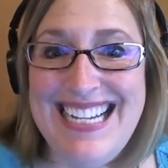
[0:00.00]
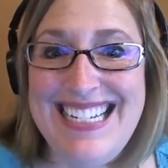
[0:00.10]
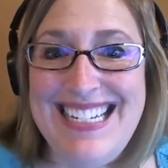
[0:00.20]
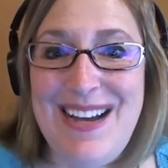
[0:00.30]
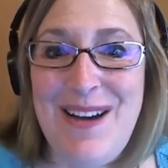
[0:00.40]

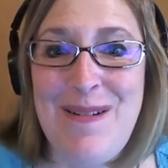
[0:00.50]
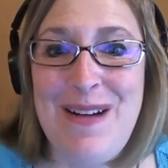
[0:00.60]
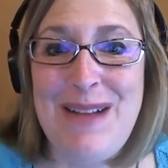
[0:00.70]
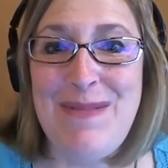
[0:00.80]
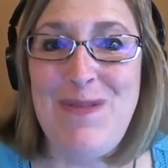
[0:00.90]
So
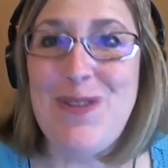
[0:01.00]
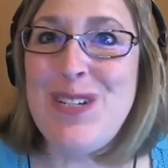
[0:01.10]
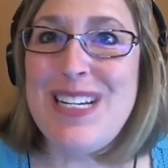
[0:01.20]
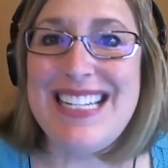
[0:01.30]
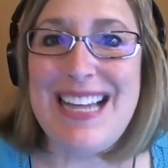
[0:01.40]
if you'll
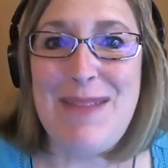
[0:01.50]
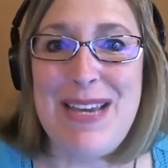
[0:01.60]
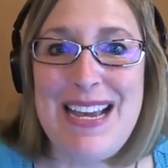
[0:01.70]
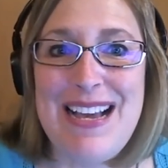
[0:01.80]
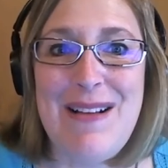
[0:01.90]
just let
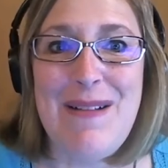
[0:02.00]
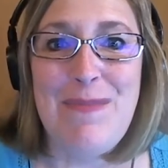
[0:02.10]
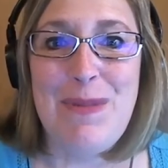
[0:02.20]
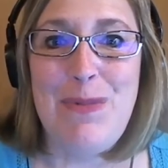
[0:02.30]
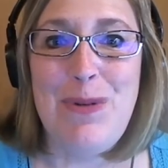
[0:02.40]
me
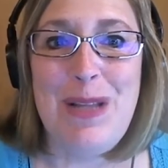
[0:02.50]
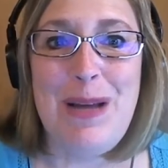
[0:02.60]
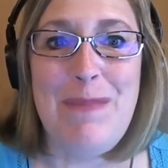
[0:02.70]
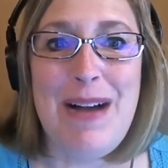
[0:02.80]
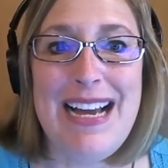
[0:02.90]
pull
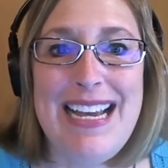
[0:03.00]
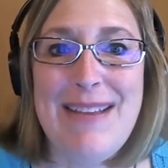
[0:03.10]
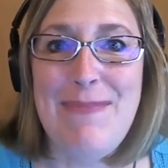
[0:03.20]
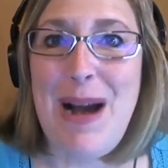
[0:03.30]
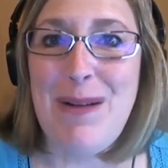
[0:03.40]
up my
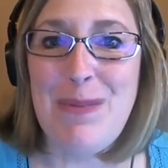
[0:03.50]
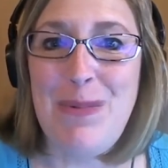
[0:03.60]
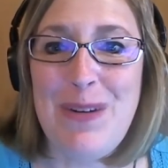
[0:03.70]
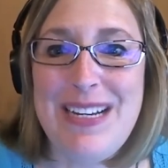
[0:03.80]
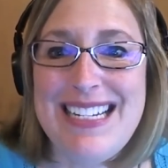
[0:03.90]

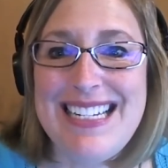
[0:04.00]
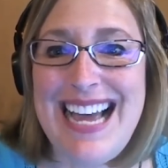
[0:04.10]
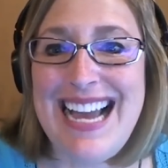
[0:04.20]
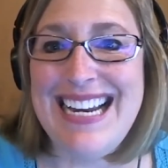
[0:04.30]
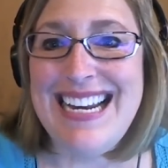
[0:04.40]
PowerPoint
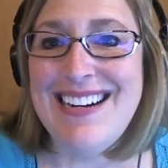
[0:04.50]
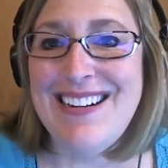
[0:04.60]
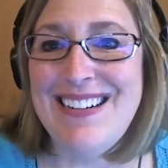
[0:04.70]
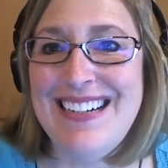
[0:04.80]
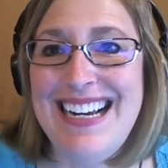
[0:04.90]
slide
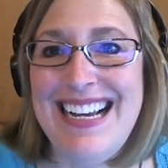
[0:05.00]
here,